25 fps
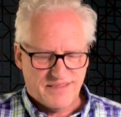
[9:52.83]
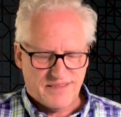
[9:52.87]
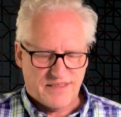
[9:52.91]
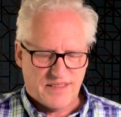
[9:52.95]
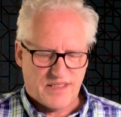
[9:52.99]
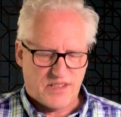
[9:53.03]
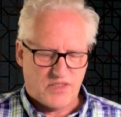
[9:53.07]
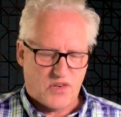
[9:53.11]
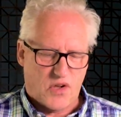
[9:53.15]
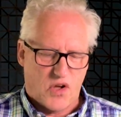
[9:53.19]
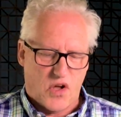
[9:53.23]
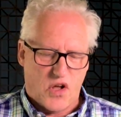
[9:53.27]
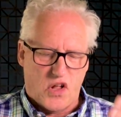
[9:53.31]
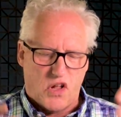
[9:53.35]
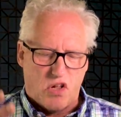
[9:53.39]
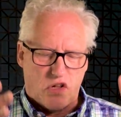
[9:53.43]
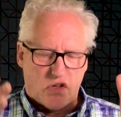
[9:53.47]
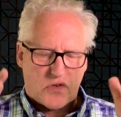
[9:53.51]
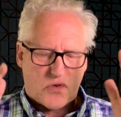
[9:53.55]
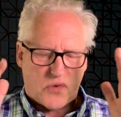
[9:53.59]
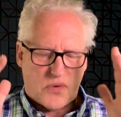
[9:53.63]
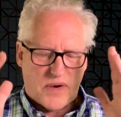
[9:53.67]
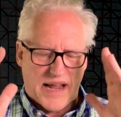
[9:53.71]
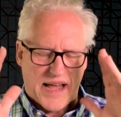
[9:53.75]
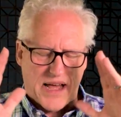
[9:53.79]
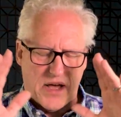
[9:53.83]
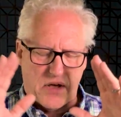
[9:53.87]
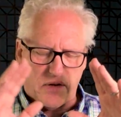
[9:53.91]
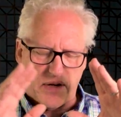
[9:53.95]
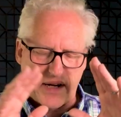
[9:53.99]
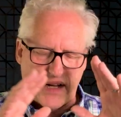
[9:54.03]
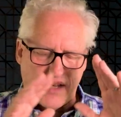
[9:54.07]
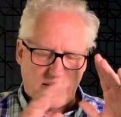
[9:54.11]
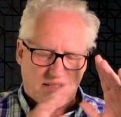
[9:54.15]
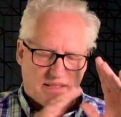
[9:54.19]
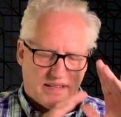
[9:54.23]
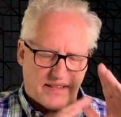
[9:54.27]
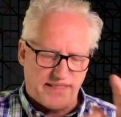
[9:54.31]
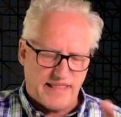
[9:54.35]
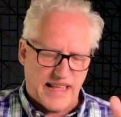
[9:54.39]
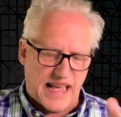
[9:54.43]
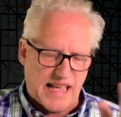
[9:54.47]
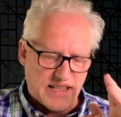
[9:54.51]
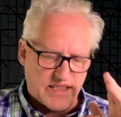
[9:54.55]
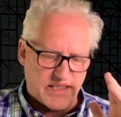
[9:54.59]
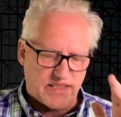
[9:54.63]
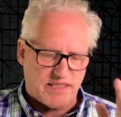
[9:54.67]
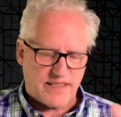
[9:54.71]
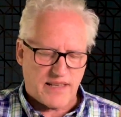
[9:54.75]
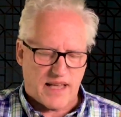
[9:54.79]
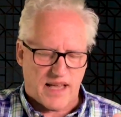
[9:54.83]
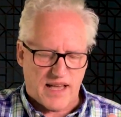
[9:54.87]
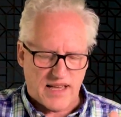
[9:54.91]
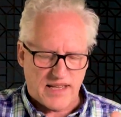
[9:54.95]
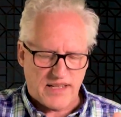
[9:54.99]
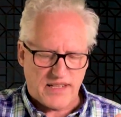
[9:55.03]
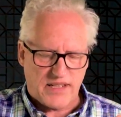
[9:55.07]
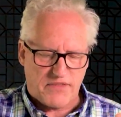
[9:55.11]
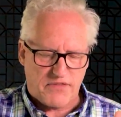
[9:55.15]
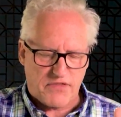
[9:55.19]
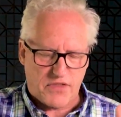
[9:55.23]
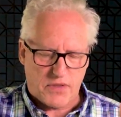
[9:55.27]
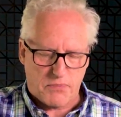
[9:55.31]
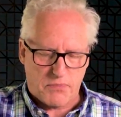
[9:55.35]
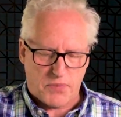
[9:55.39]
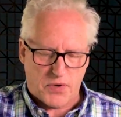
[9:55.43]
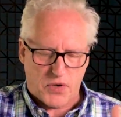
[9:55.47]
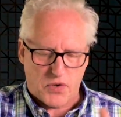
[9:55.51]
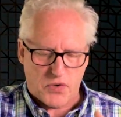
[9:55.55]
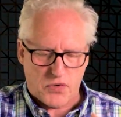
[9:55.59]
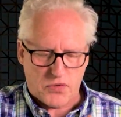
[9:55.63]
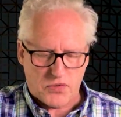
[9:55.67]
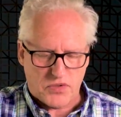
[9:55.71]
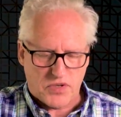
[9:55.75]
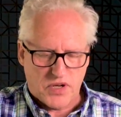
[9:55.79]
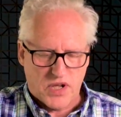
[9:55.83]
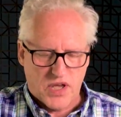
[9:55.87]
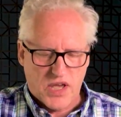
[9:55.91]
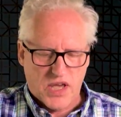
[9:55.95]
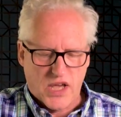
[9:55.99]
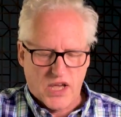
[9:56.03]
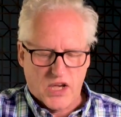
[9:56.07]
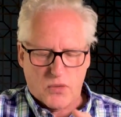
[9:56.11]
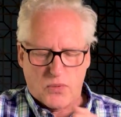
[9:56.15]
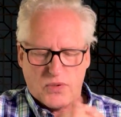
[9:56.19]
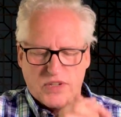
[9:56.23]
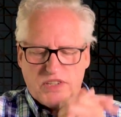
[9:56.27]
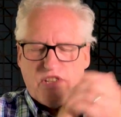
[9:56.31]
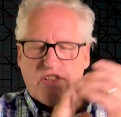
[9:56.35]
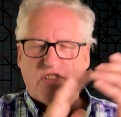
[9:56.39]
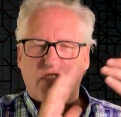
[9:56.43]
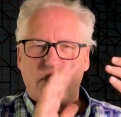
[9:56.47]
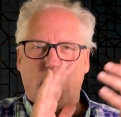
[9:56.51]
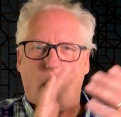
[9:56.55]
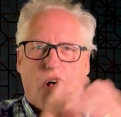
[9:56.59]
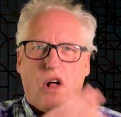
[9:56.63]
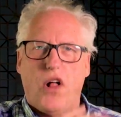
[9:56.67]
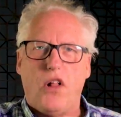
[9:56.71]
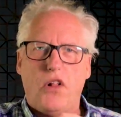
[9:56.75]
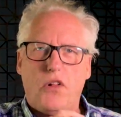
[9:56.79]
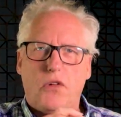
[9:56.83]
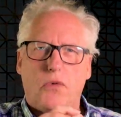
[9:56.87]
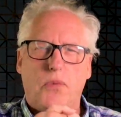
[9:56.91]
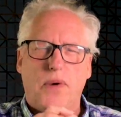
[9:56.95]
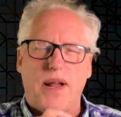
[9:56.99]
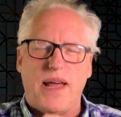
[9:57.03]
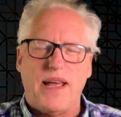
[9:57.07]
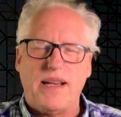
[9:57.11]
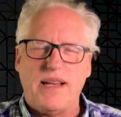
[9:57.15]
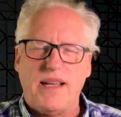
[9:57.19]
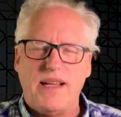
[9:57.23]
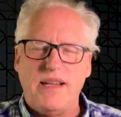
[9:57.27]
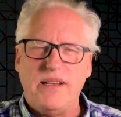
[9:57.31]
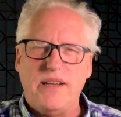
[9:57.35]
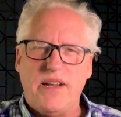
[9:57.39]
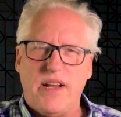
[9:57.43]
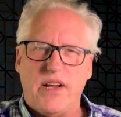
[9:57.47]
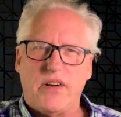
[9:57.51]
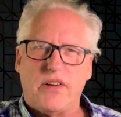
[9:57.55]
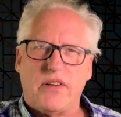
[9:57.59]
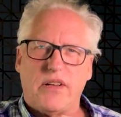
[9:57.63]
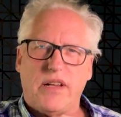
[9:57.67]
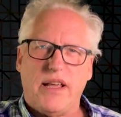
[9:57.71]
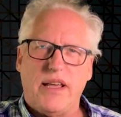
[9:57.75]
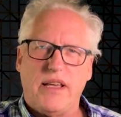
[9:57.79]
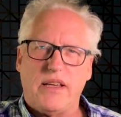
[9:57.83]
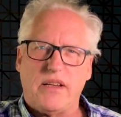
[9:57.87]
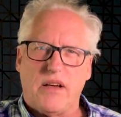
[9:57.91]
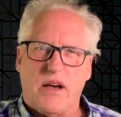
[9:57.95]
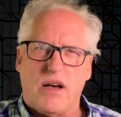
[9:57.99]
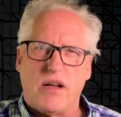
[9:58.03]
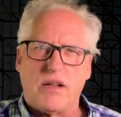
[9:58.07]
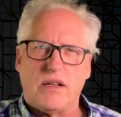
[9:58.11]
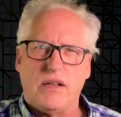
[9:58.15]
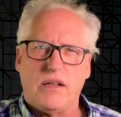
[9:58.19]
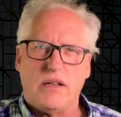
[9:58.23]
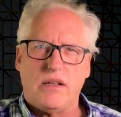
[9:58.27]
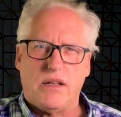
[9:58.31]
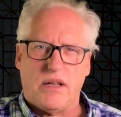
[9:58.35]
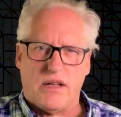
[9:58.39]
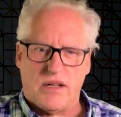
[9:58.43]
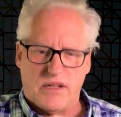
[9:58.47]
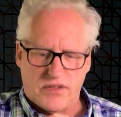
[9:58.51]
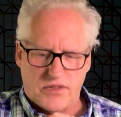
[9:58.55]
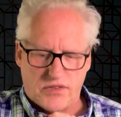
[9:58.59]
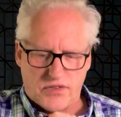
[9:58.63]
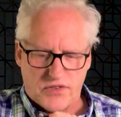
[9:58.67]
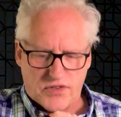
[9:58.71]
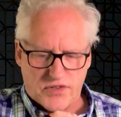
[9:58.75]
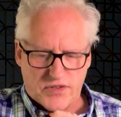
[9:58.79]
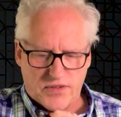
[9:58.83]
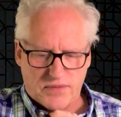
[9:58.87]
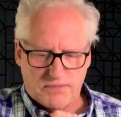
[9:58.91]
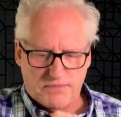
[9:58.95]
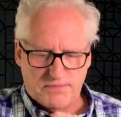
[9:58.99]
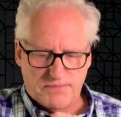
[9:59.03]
and all crowding to that side of the boat which is already nearly gunwale under.